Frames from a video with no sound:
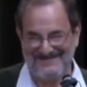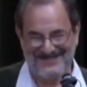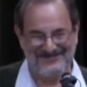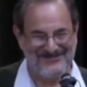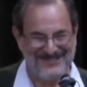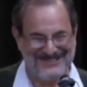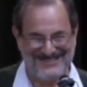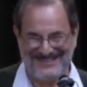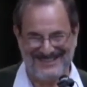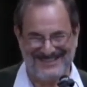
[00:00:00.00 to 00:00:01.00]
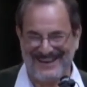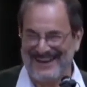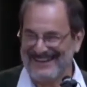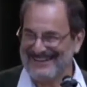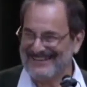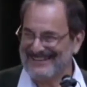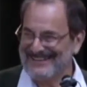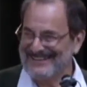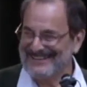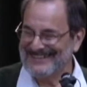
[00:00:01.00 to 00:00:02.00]
I'd be afraid to say that.
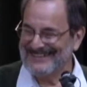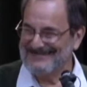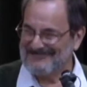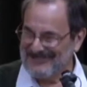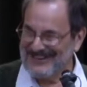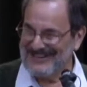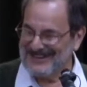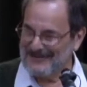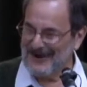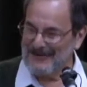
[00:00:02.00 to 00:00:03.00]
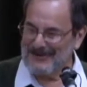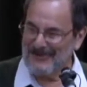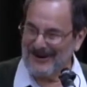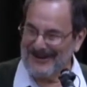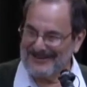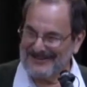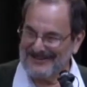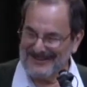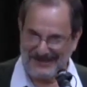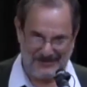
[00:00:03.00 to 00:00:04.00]
Pray that what we want
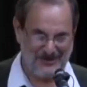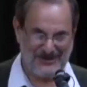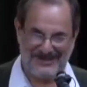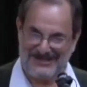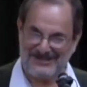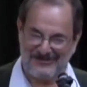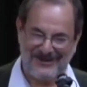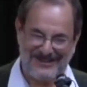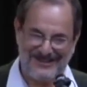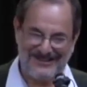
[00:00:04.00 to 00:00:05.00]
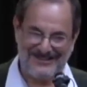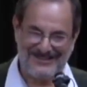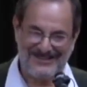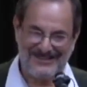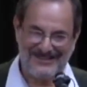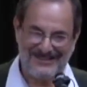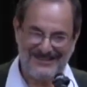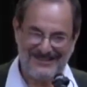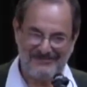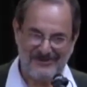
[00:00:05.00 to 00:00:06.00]
is worth this running.
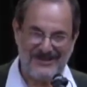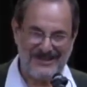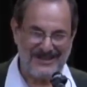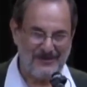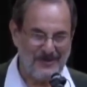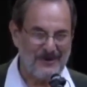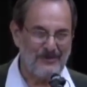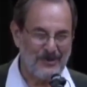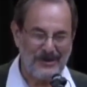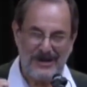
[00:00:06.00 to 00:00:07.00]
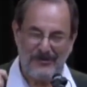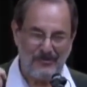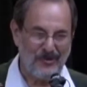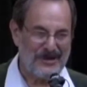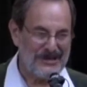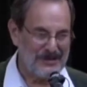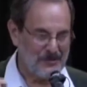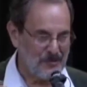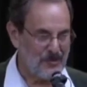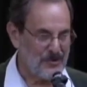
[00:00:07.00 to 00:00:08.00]
Pray that what we're
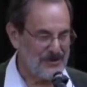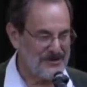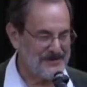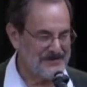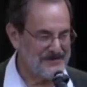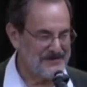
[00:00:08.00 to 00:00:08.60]
running toward